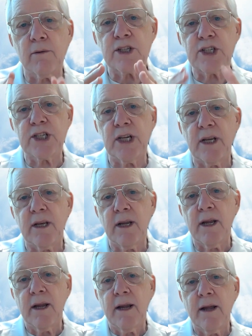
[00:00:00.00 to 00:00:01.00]
there was sin
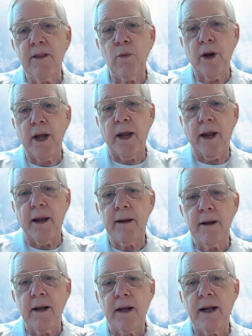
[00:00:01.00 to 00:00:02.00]
in the way,
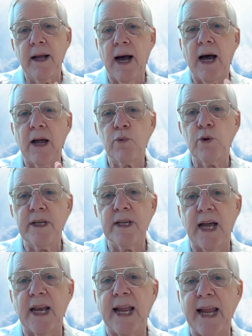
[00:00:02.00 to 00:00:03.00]
God would
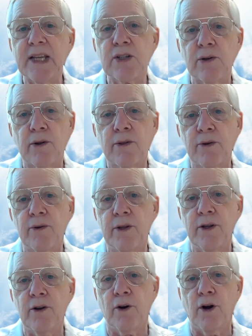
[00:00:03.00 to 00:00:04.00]
not answer through
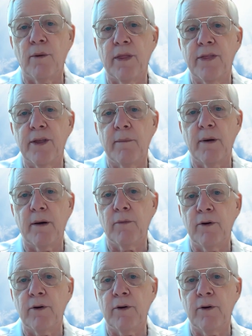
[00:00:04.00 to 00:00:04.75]
the Urim and Thummim.